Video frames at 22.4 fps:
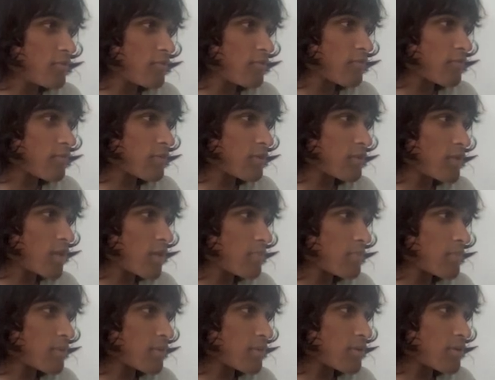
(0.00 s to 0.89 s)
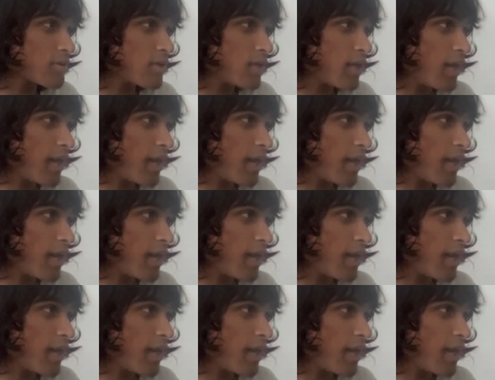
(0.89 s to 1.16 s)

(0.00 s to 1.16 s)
for the number